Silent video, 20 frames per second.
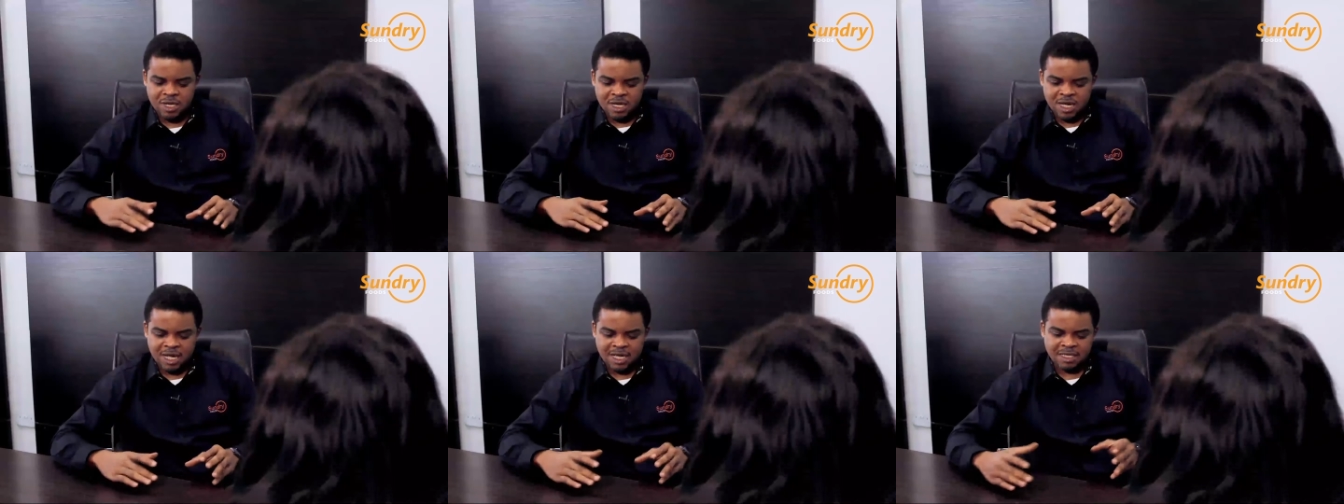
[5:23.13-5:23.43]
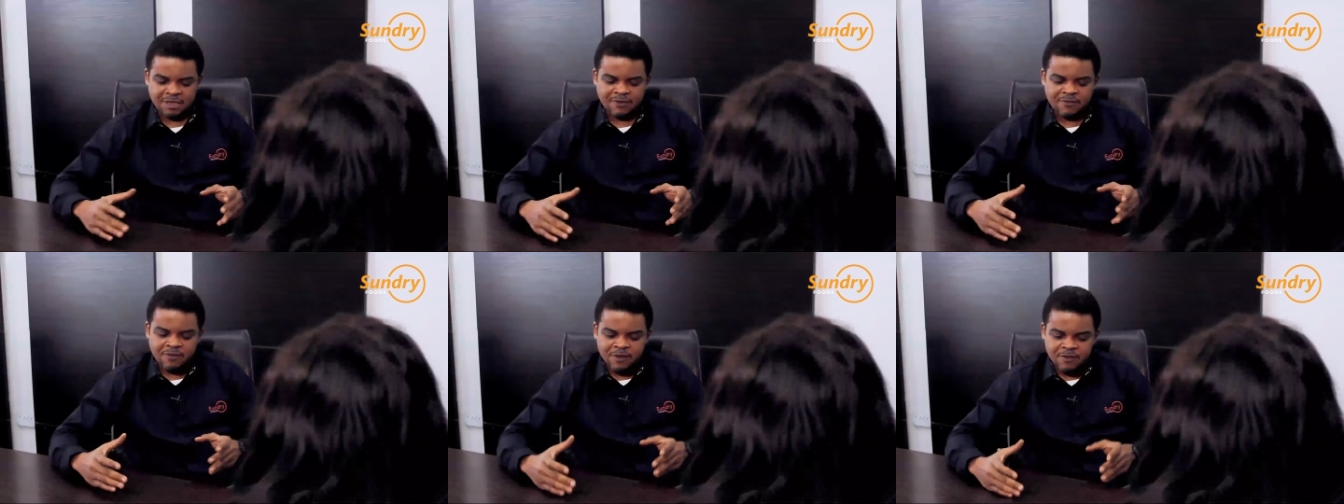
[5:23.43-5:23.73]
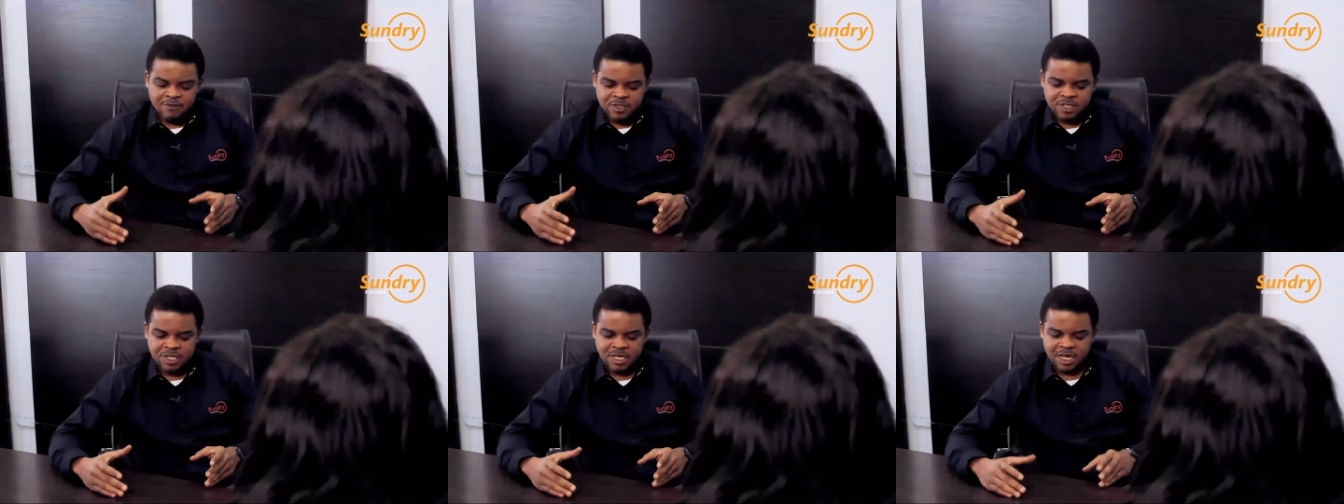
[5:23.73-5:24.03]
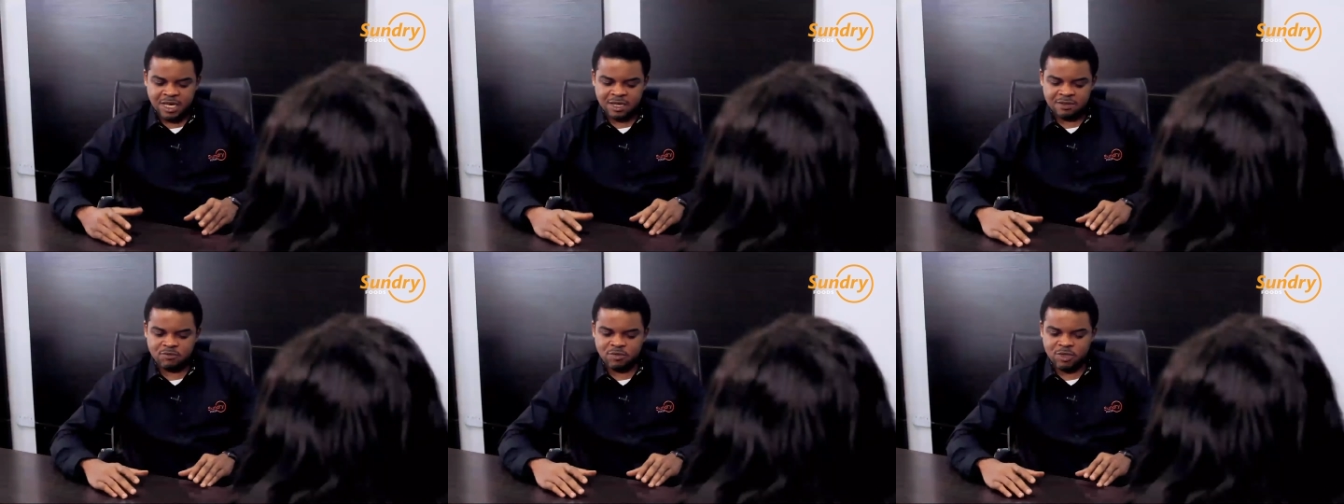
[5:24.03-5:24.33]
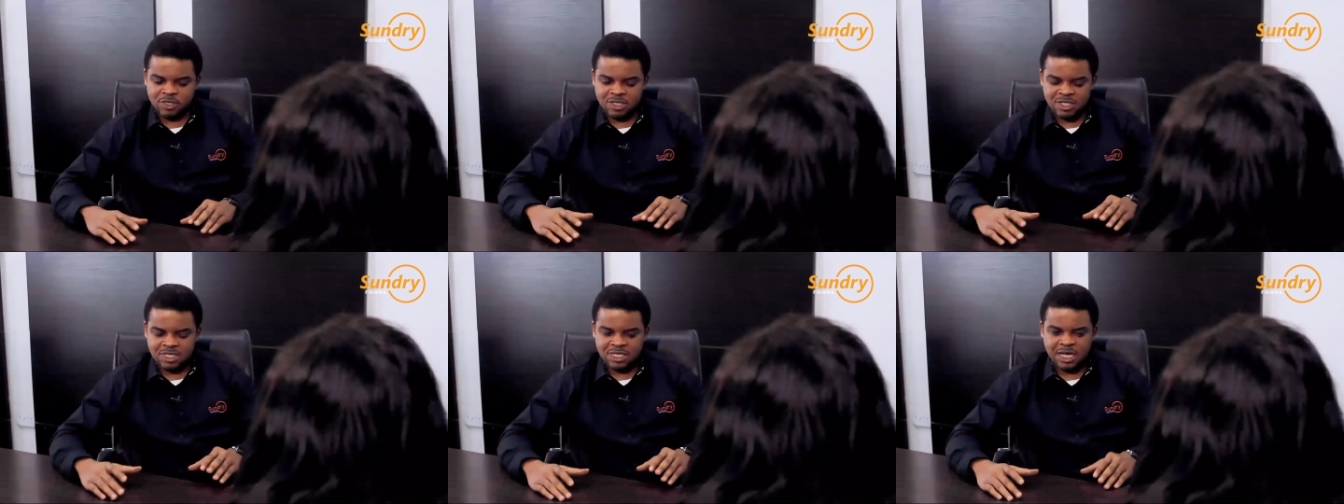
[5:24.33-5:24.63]
at the fifth year we
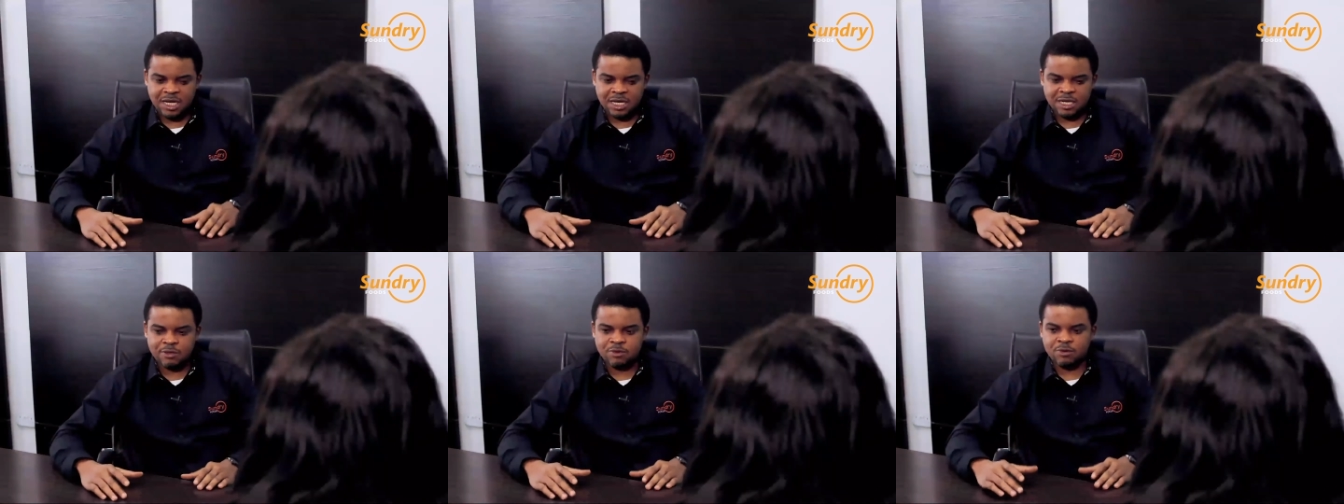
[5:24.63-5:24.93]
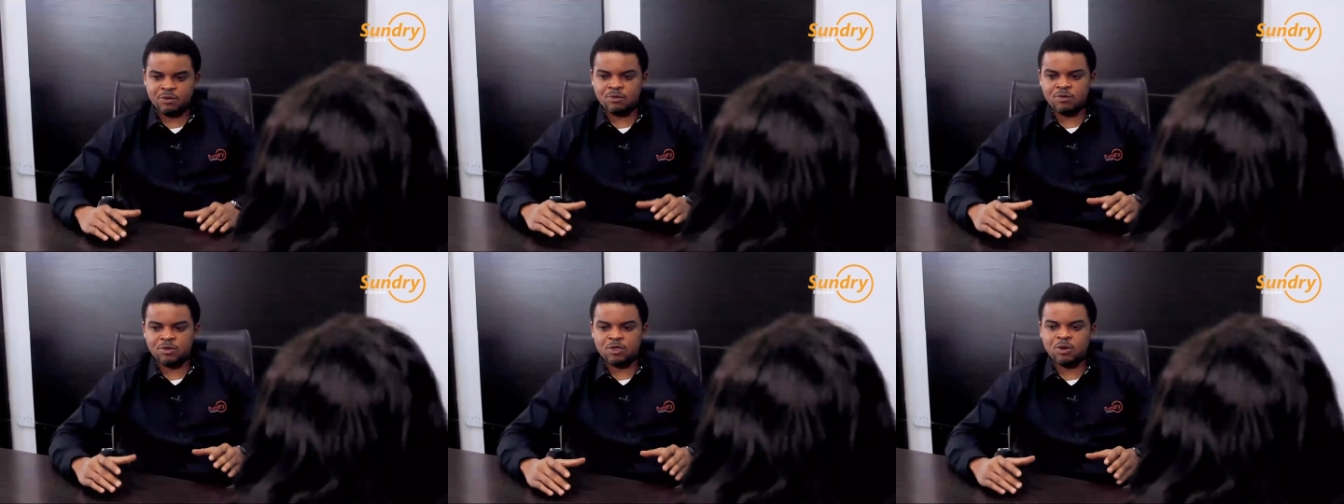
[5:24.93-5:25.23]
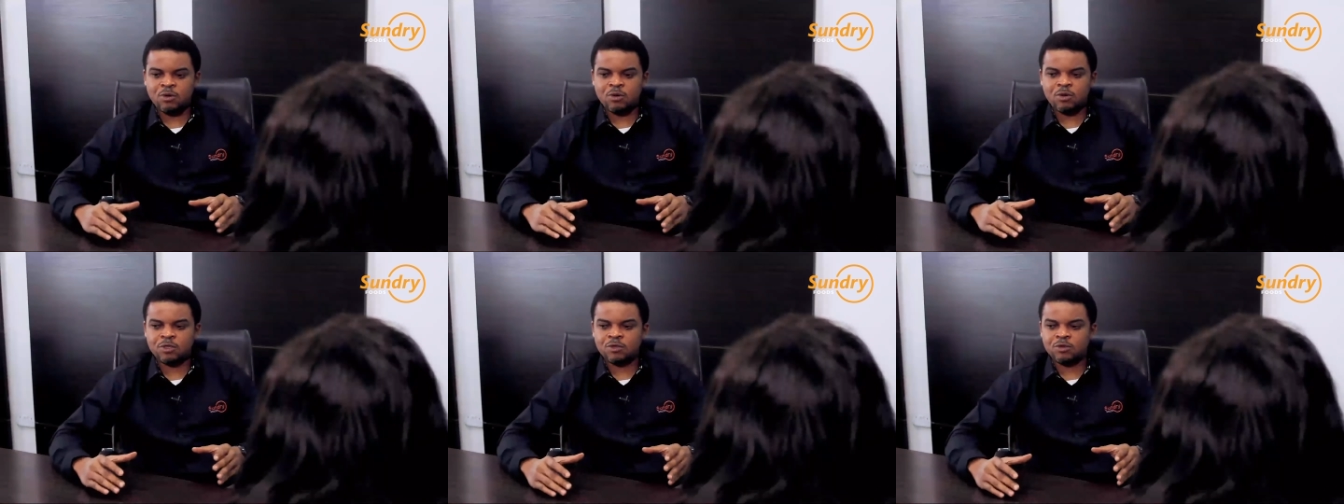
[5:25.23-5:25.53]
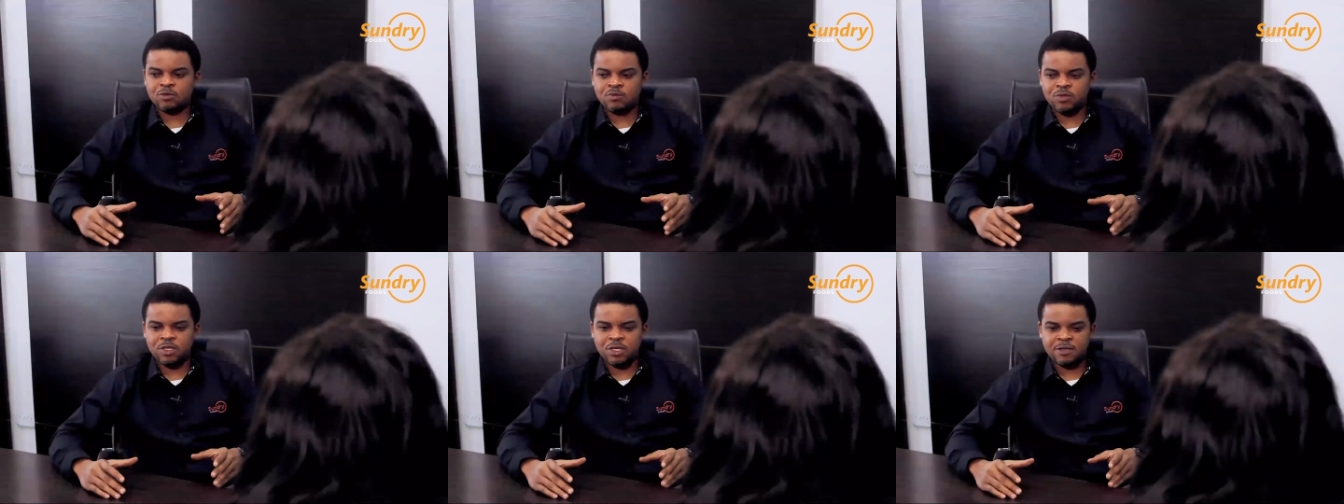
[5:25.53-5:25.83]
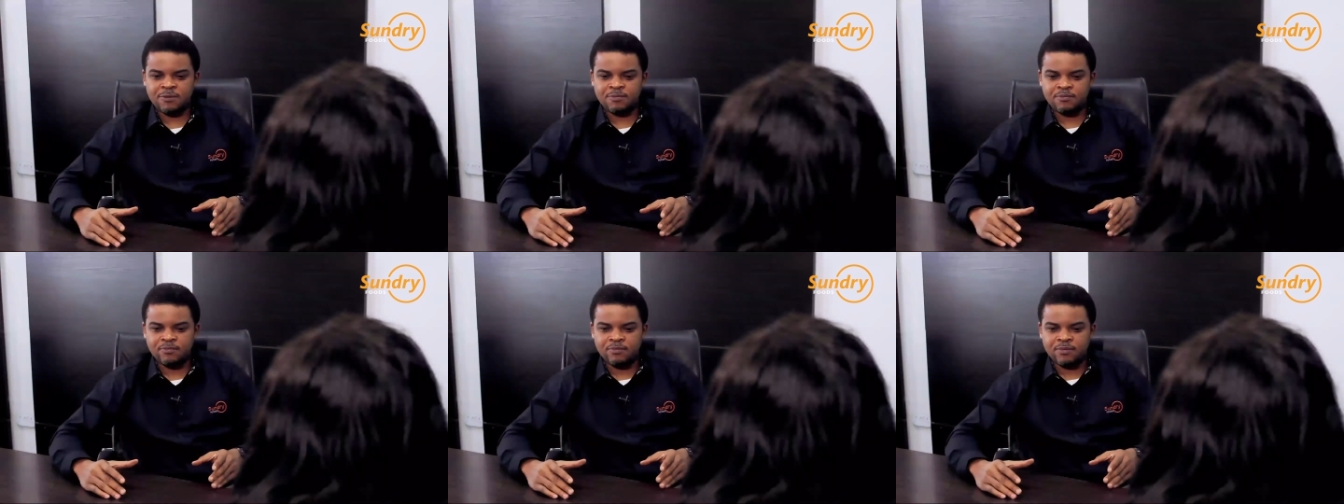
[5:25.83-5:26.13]
decided oh we don't want to be